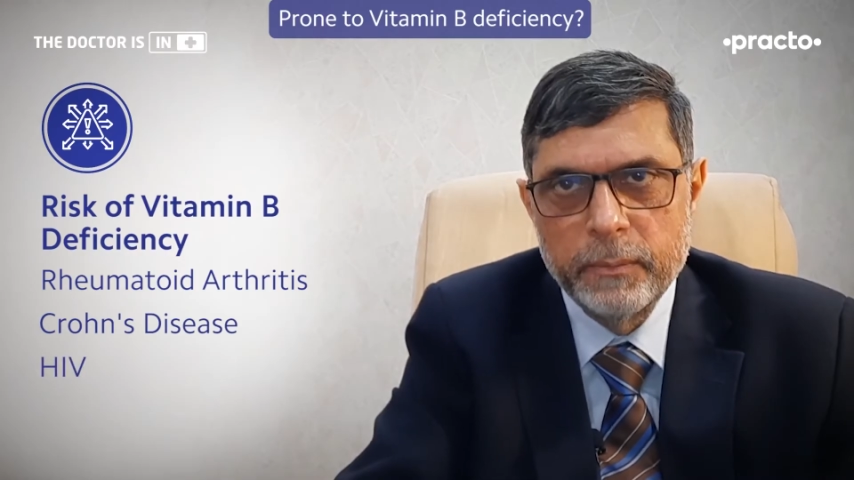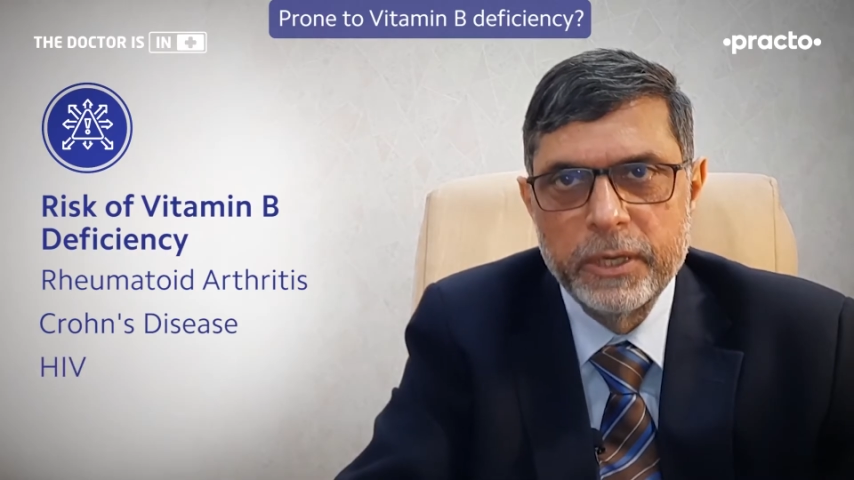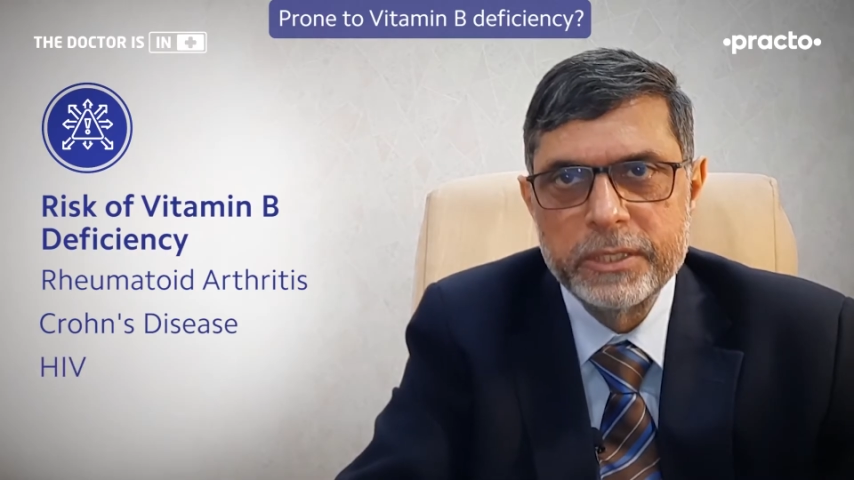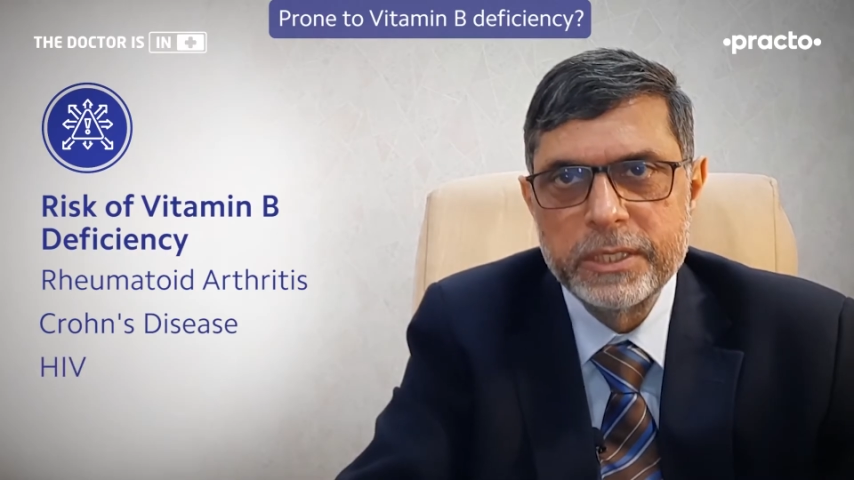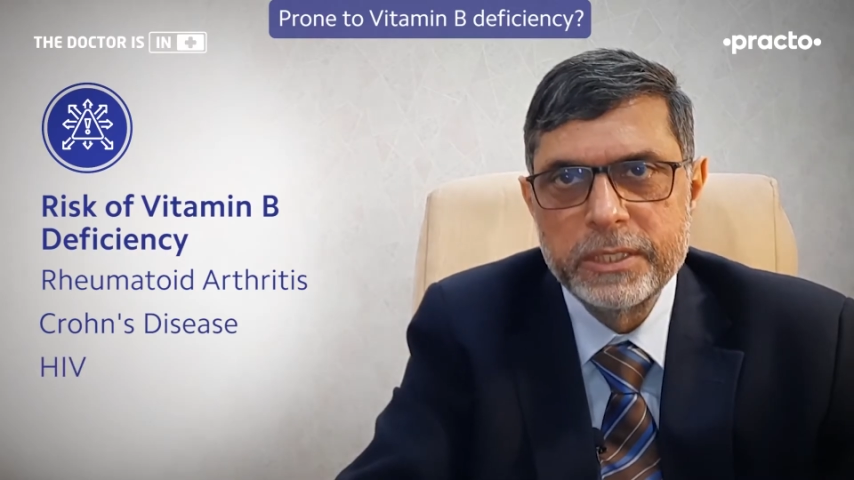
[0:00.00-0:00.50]

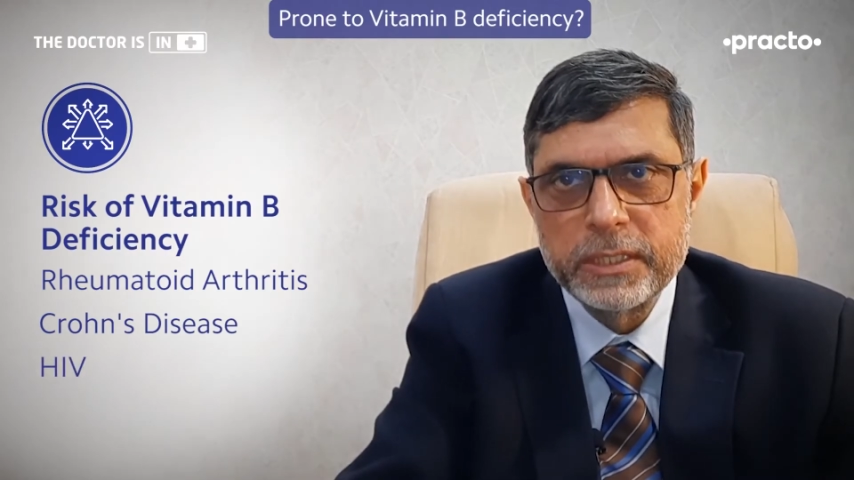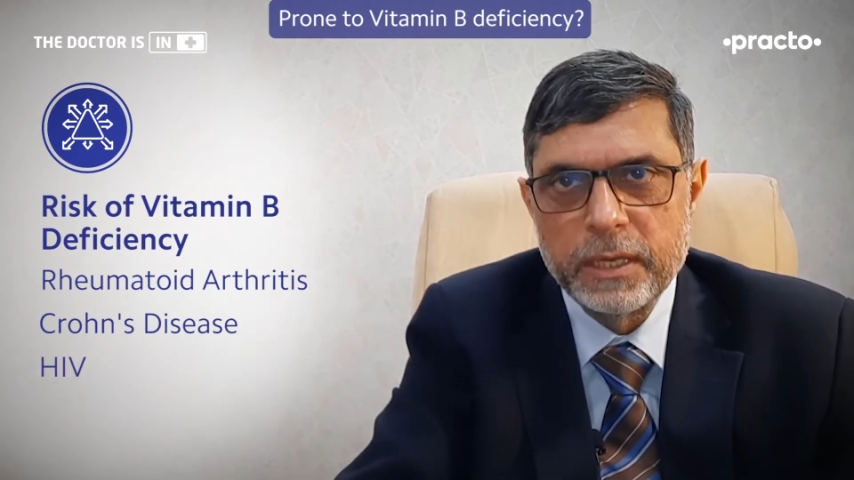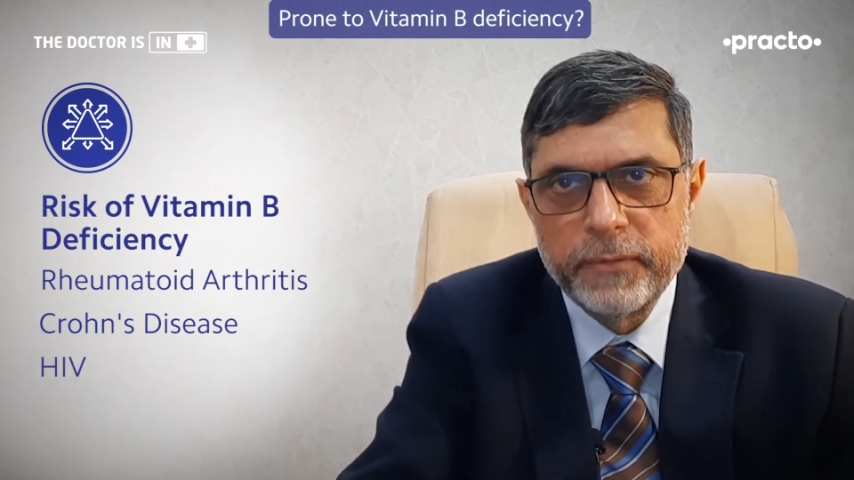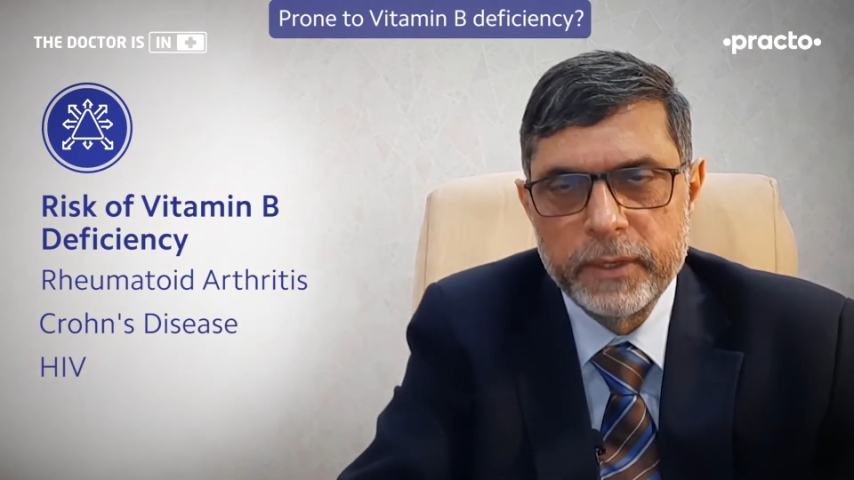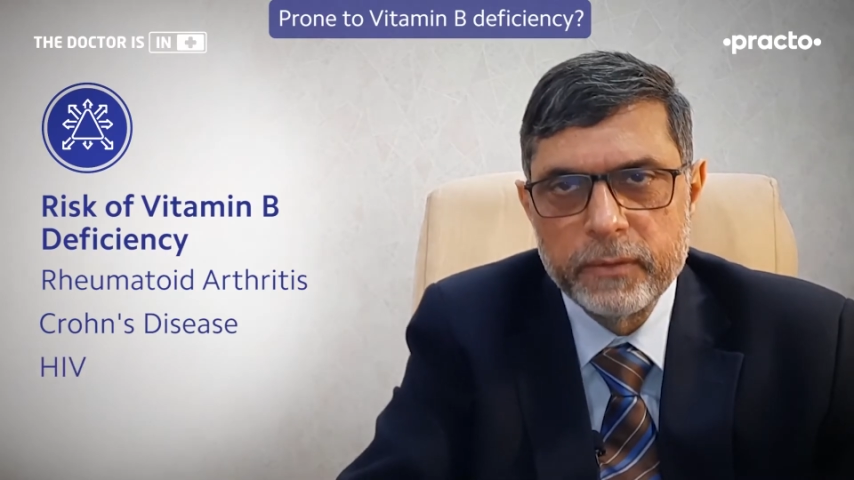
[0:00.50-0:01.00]
Persons
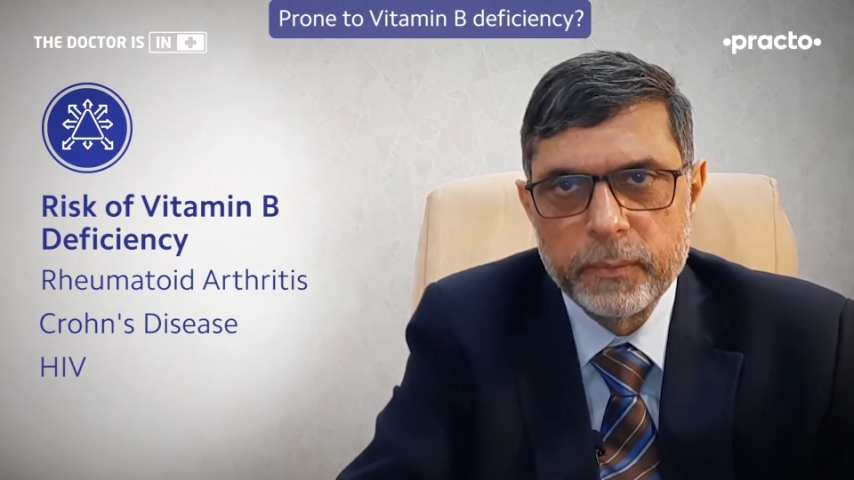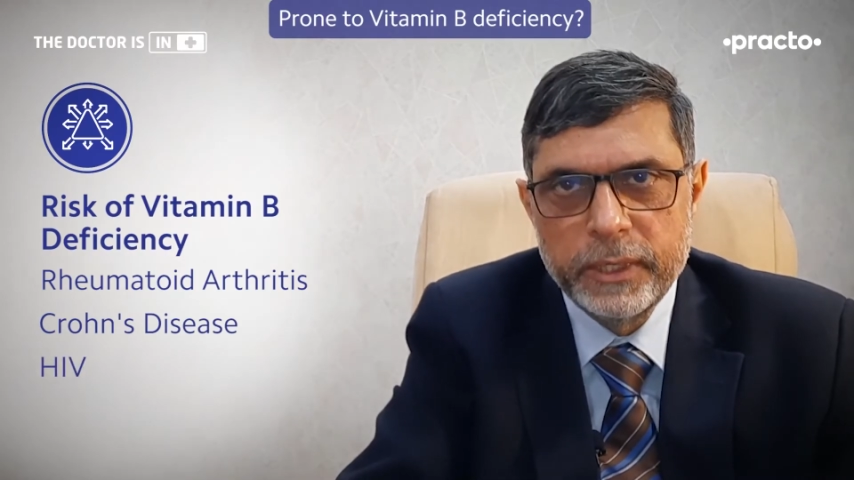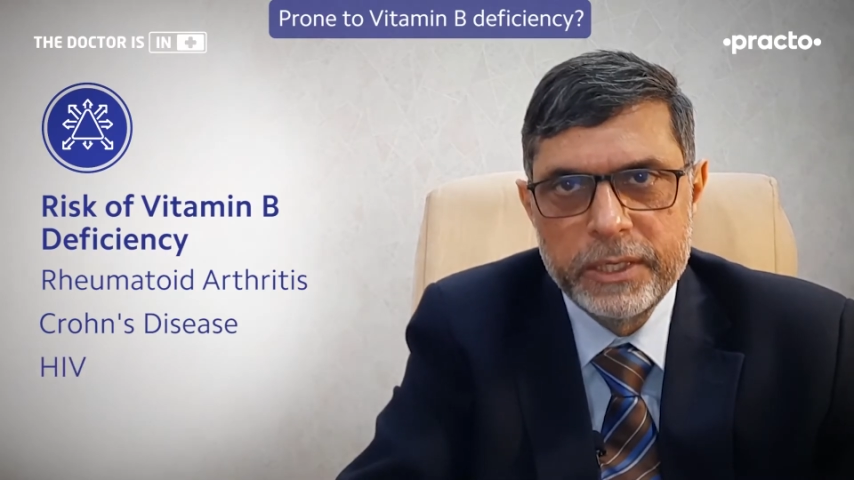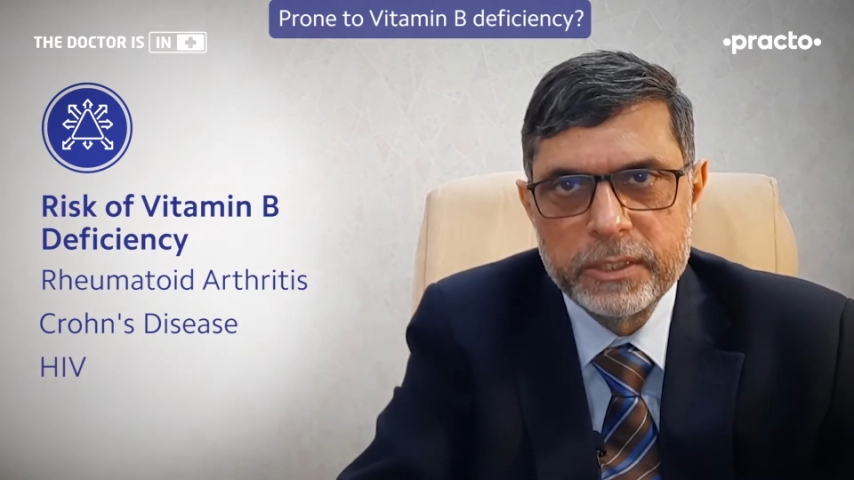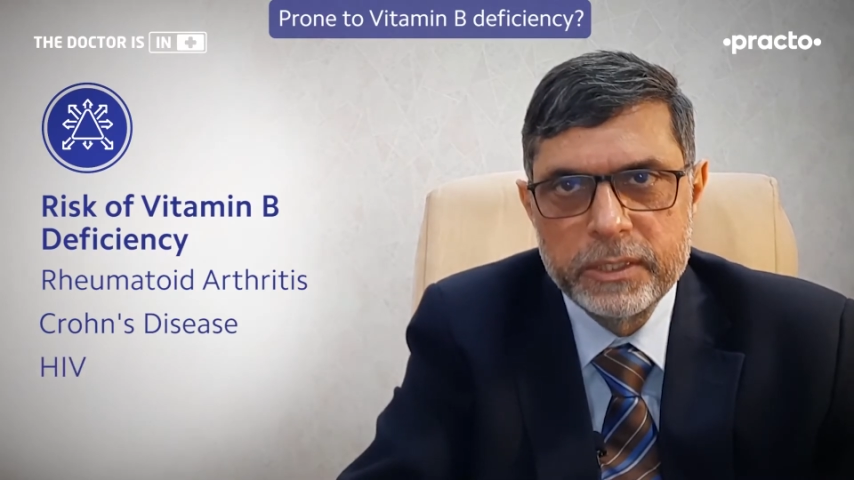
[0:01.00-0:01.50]
suffering from
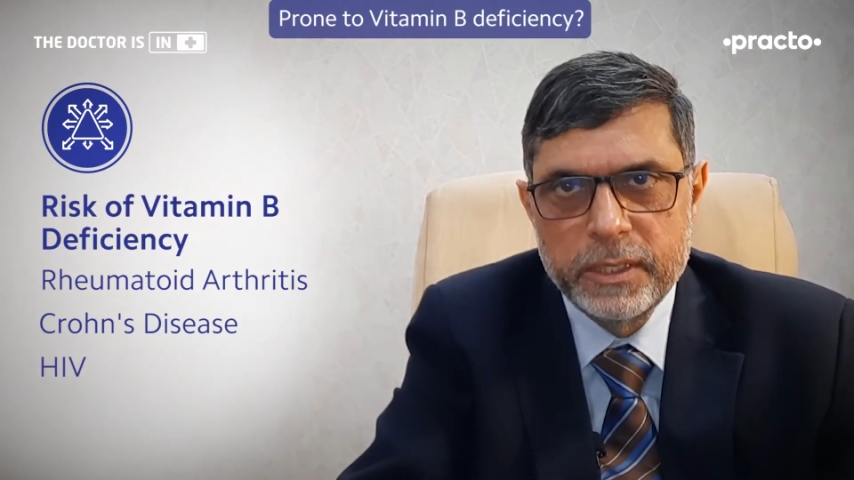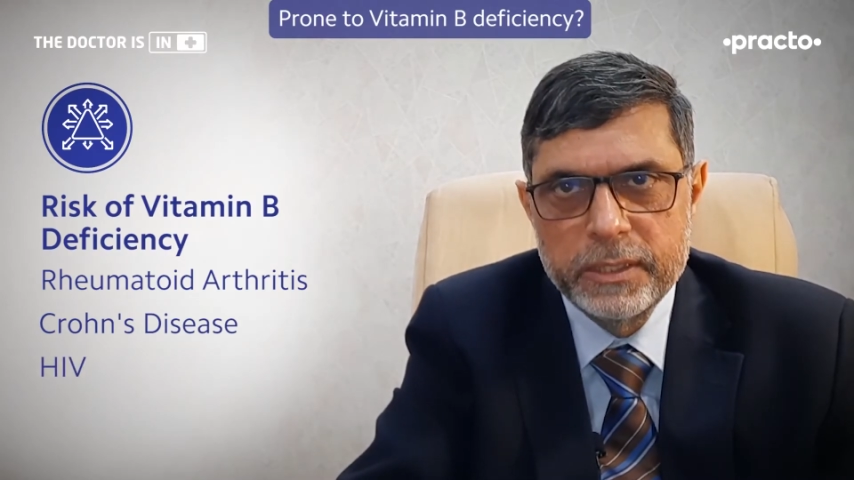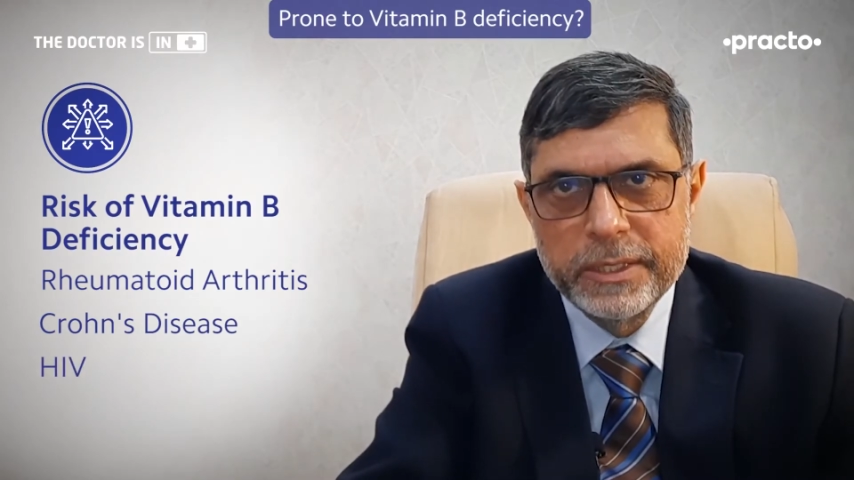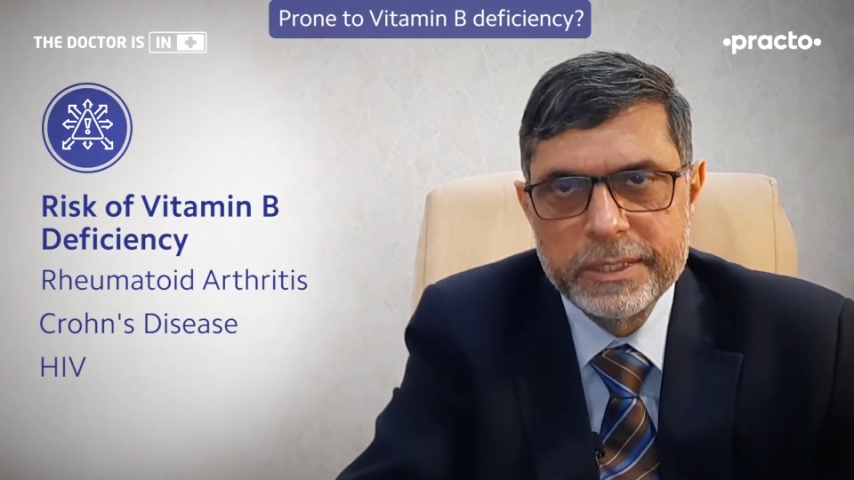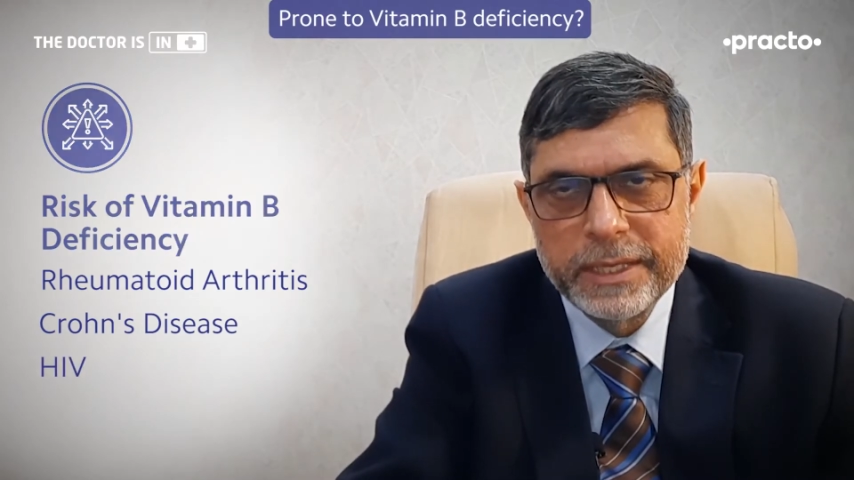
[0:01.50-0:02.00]
these
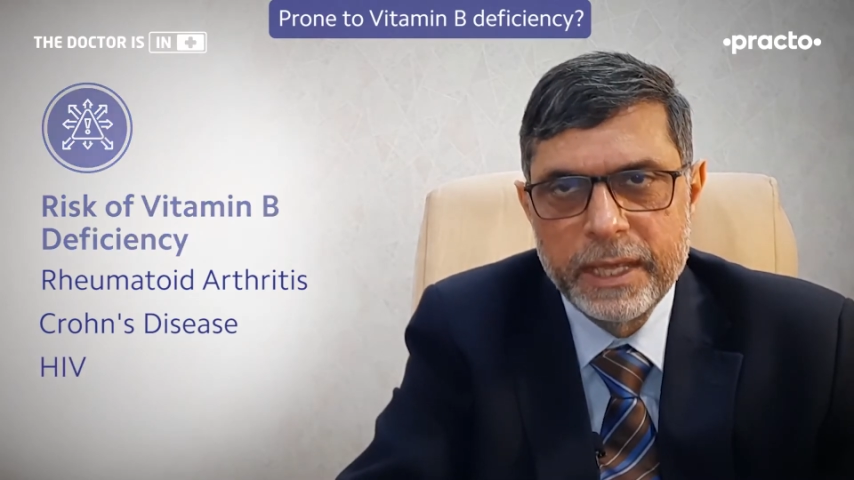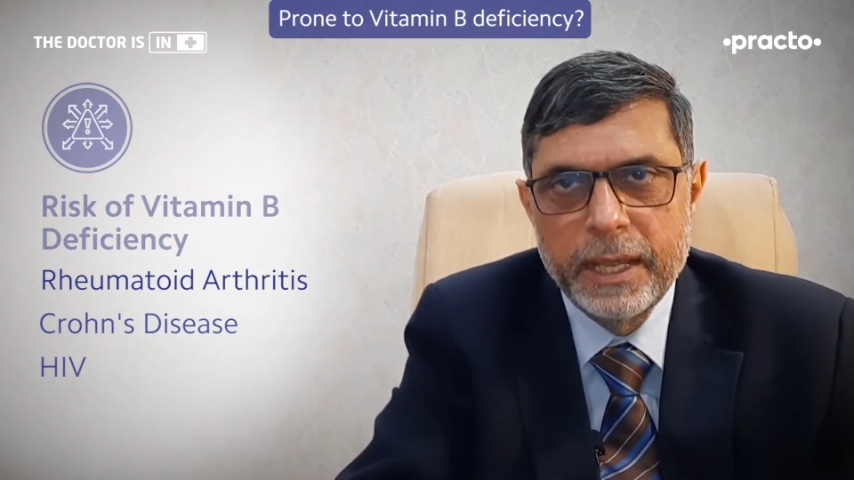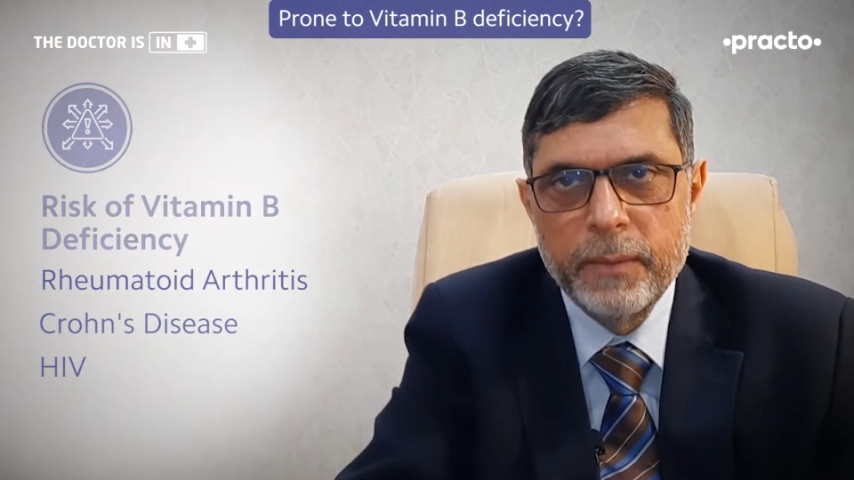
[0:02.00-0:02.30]
diseases